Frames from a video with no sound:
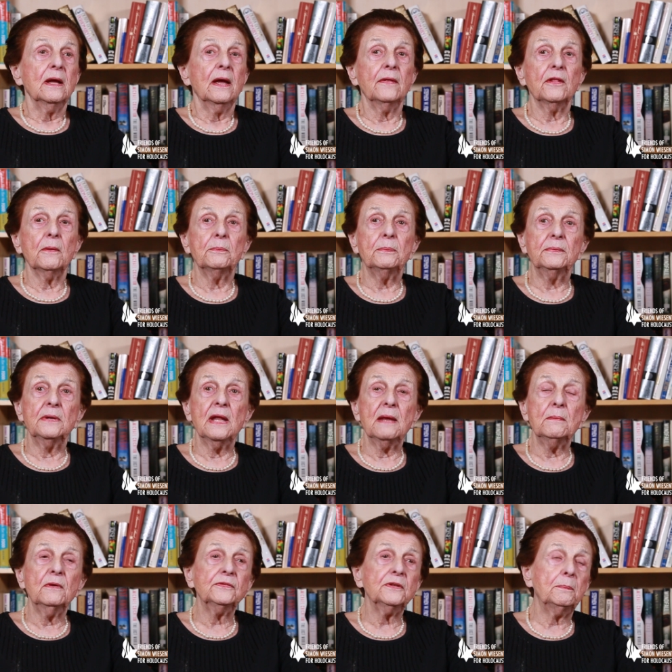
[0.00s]
And the
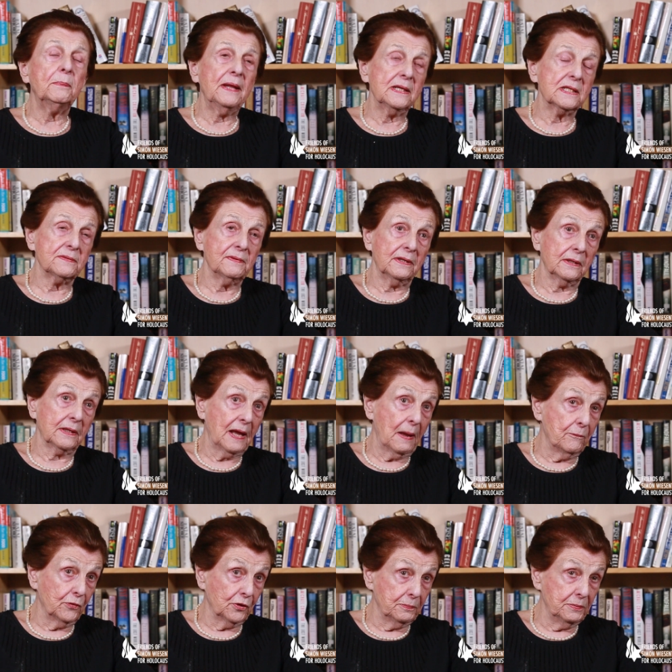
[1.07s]
name of the place where the
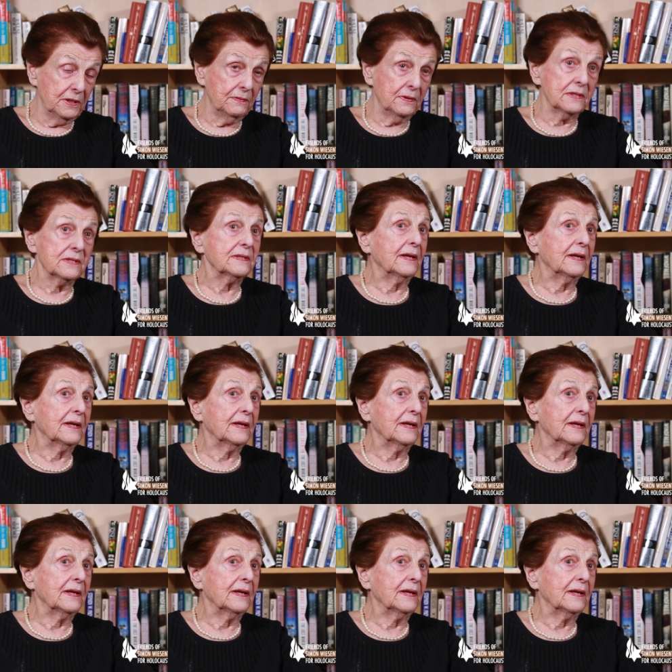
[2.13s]
camp will be is